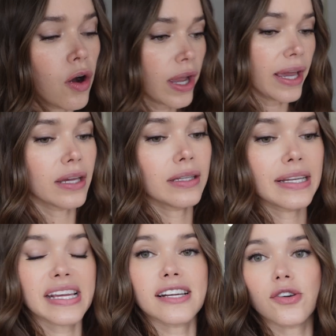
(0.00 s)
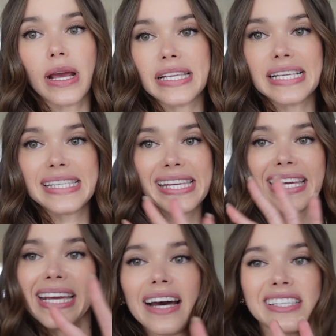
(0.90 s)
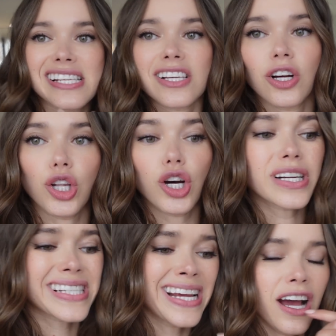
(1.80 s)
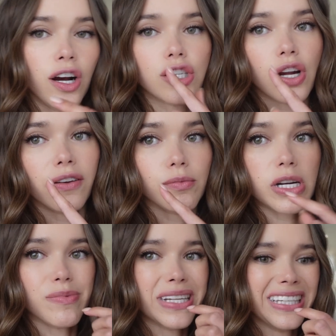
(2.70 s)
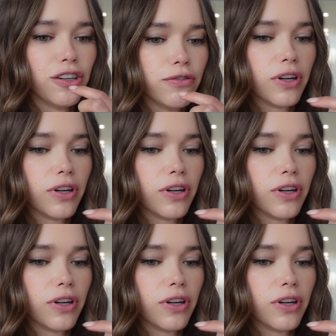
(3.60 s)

Okay, let's get dressed. Let's see how this all looks. Also, I have to brush my teeth. Don't